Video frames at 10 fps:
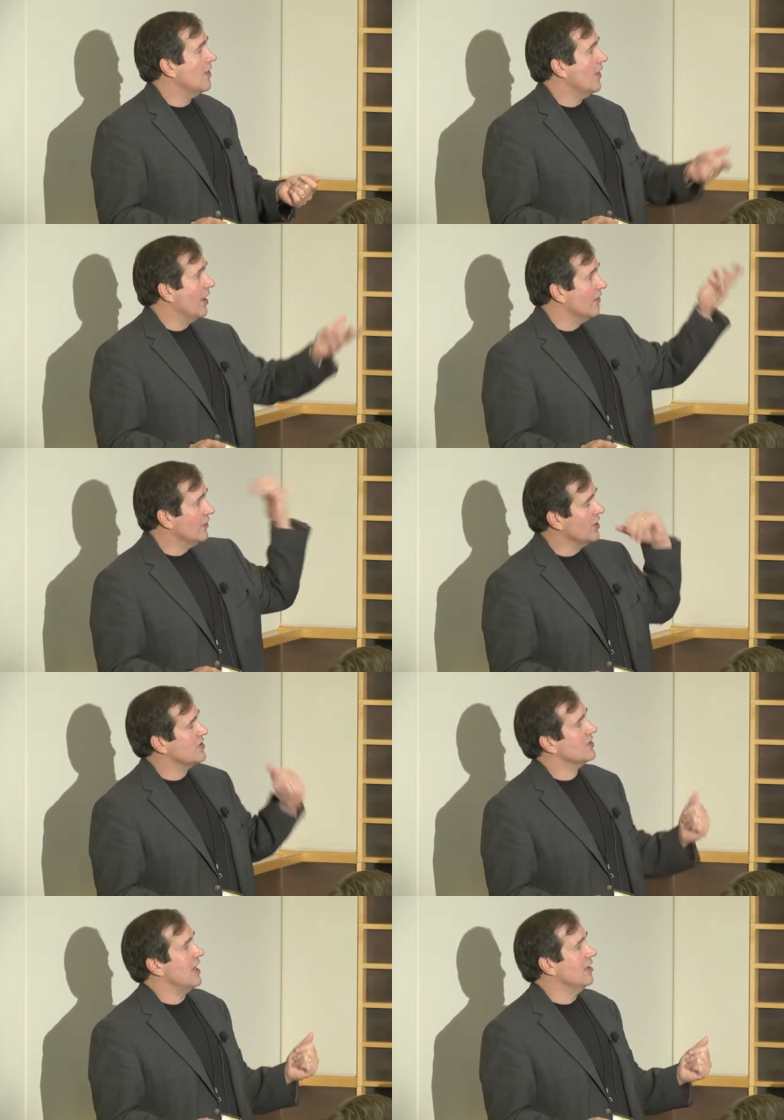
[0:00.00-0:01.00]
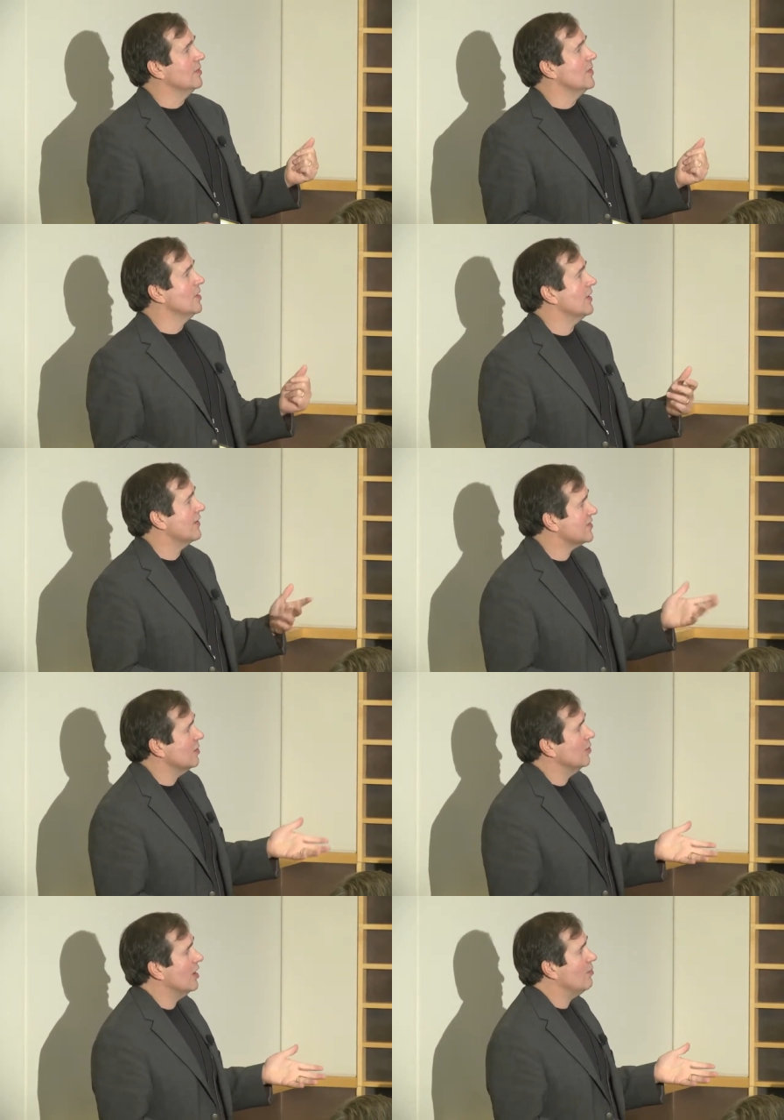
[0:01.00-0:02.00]
They are very scalable. They have
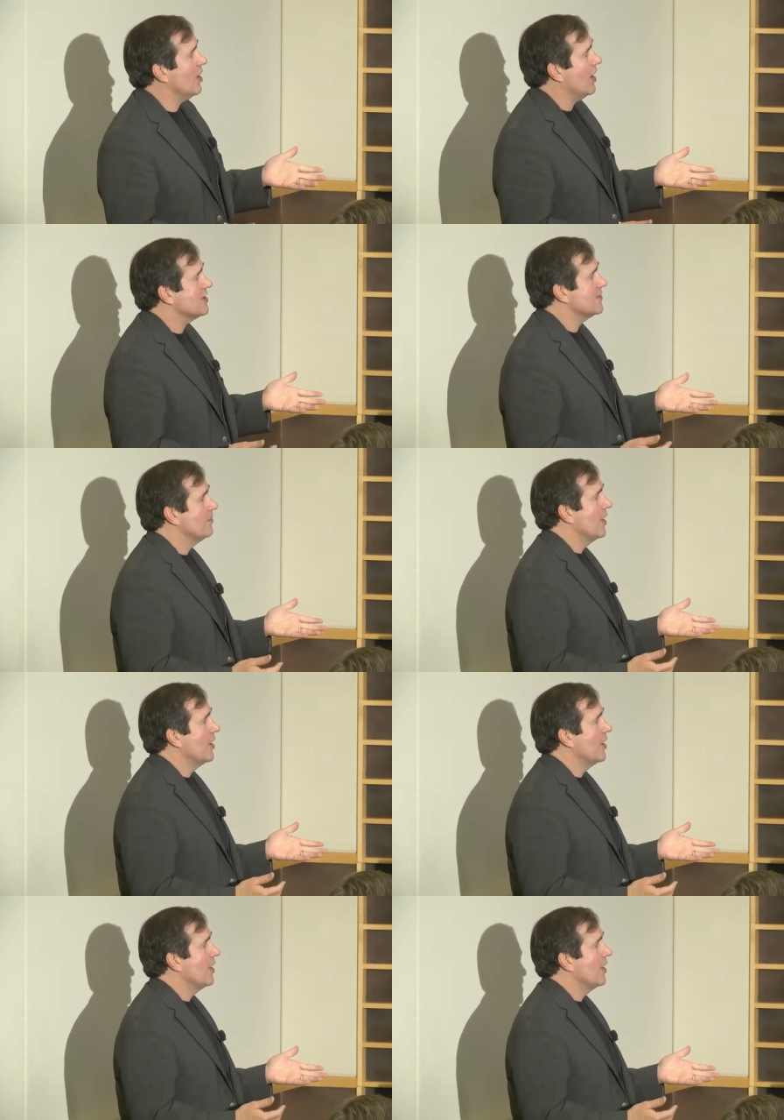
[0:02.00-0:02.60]
simple APIs.